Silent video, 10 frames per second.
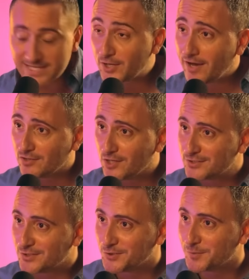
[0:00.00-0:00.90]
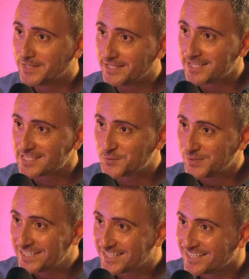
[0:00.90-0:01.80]
like you have a lot on your plate next
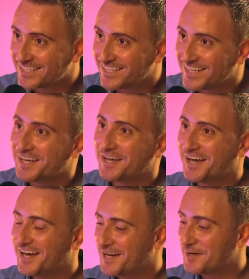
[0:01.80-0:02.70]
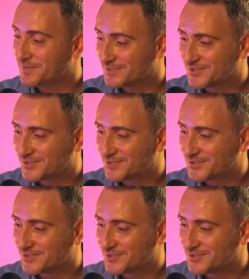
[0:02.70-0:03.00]
week. But